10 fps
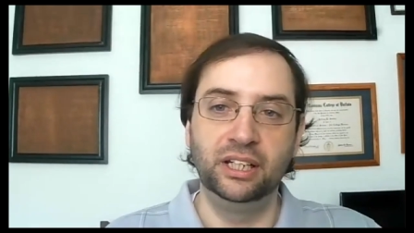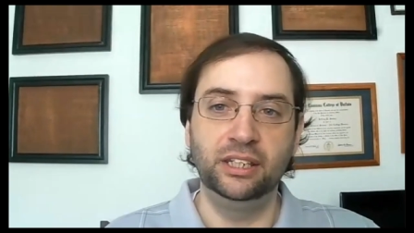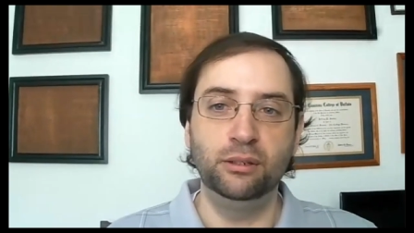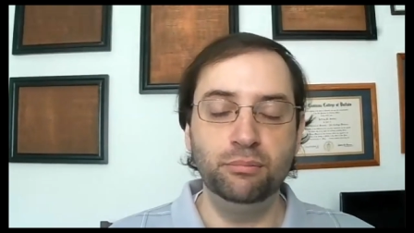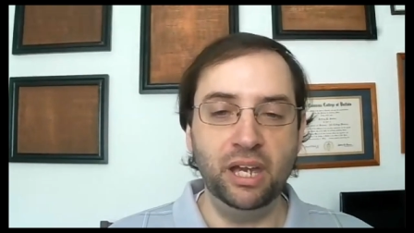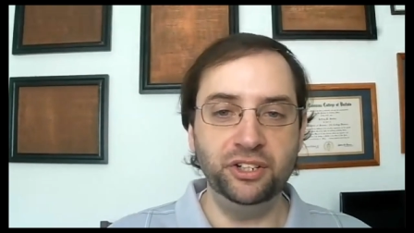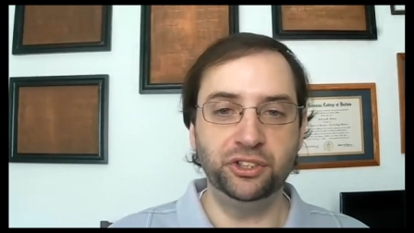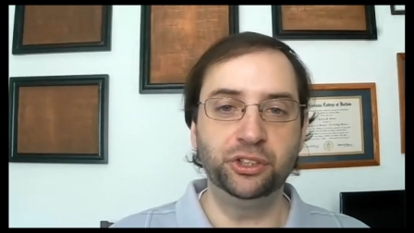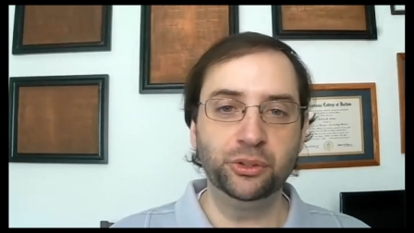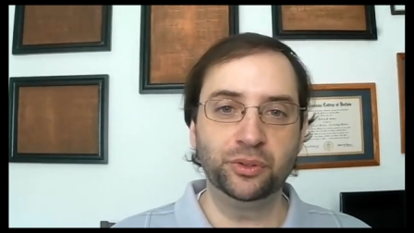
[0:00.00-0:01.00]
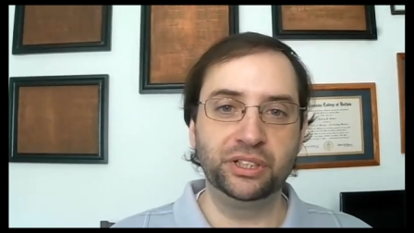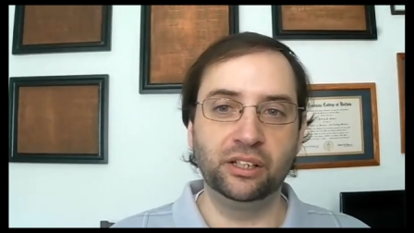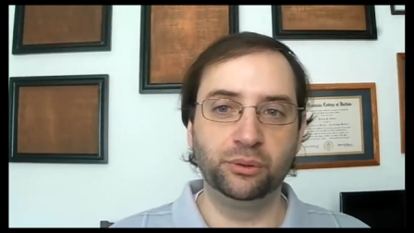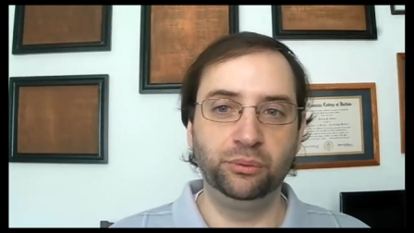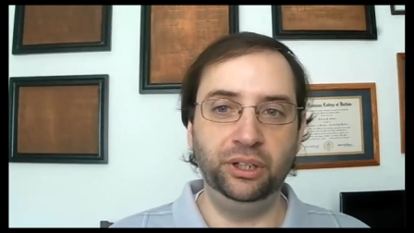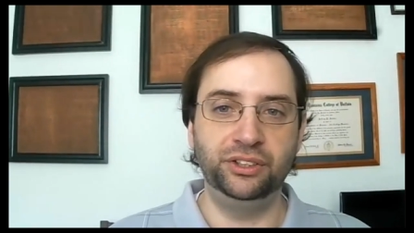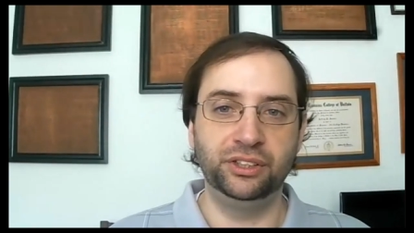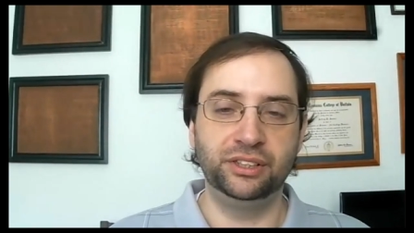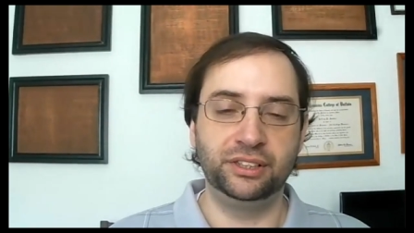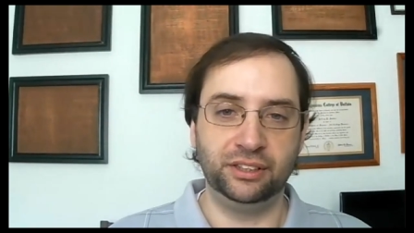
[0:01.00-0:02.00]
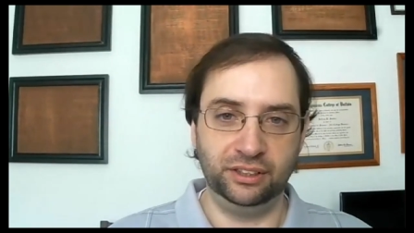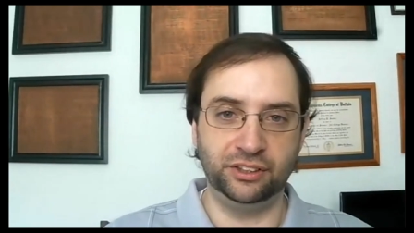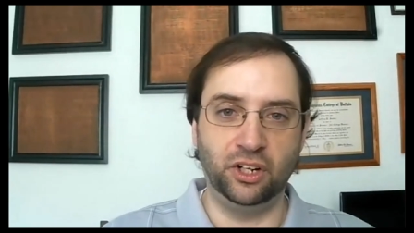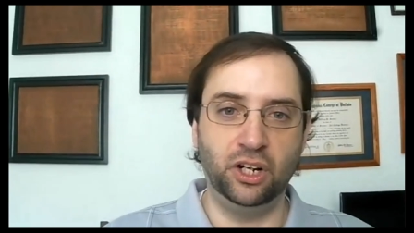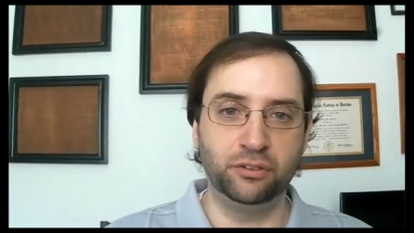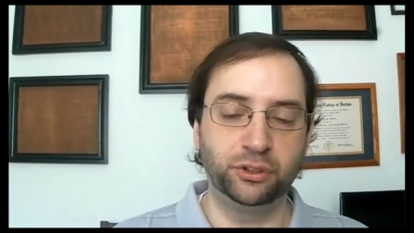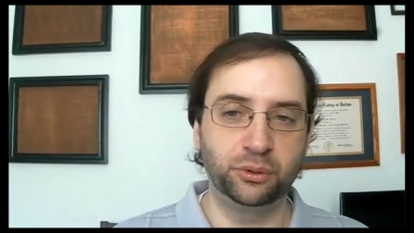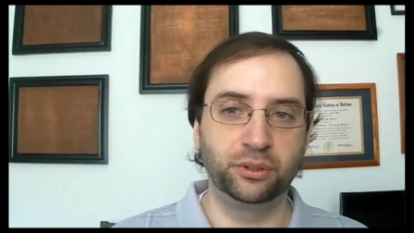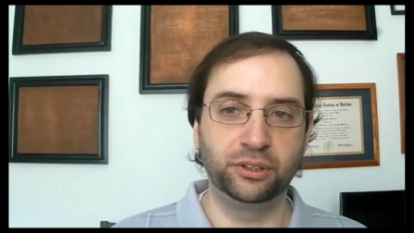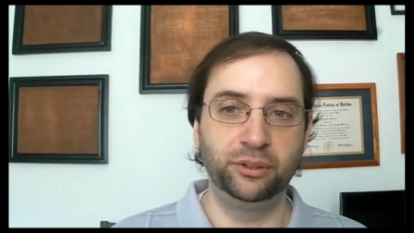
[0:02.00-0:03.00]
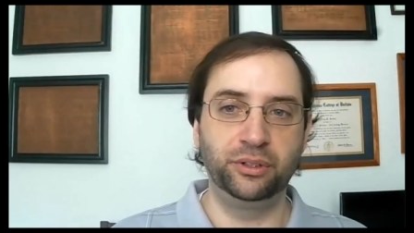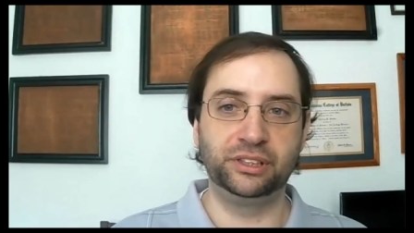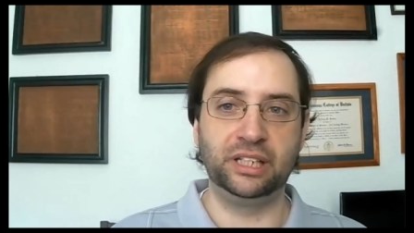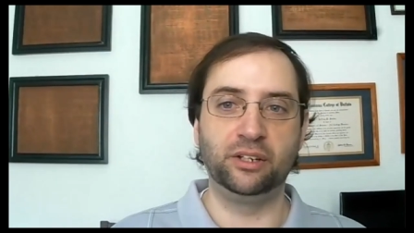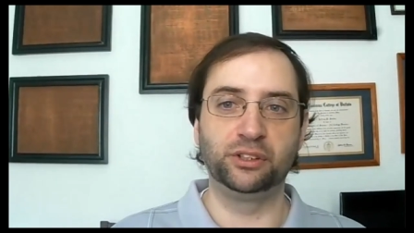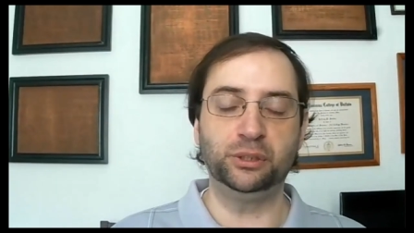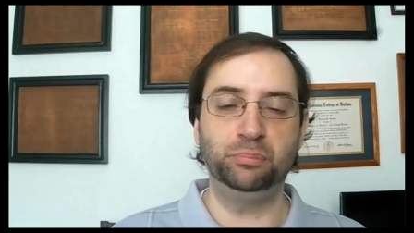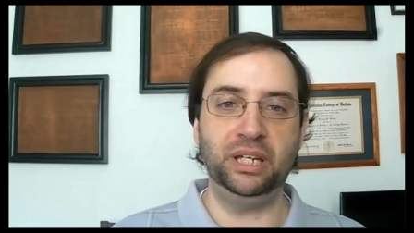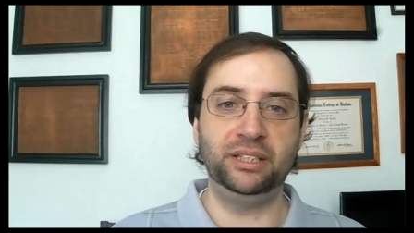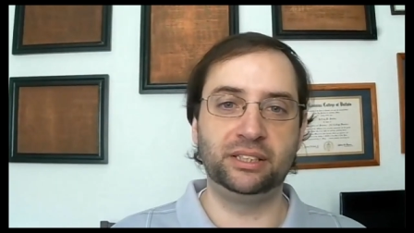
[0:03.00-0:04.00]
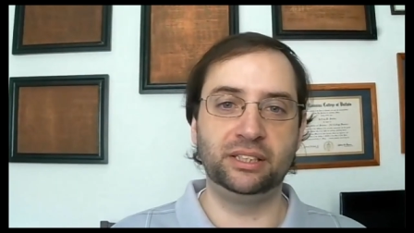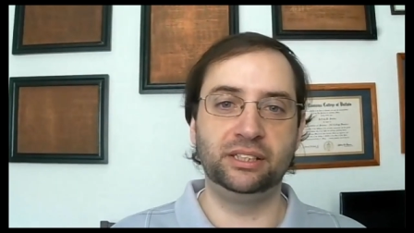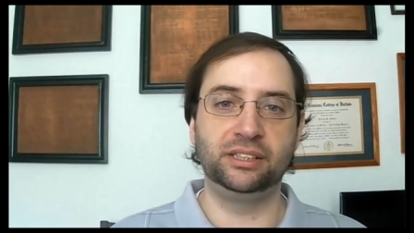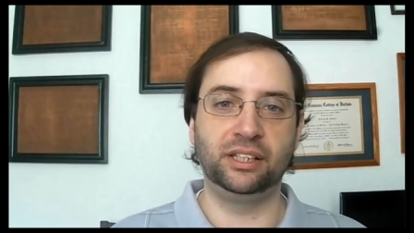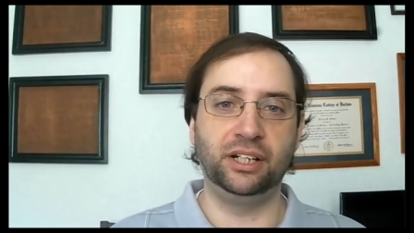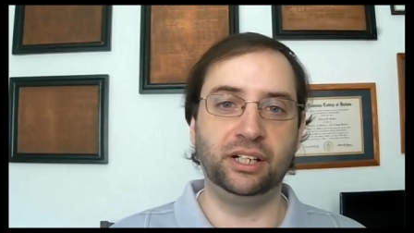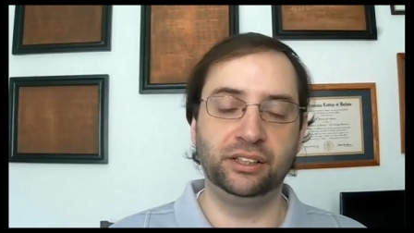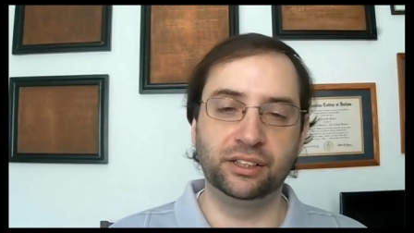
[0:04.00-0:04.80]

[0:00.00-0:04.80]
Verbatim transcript: The major eurodollar regions, these offshore US dollar spaces, are the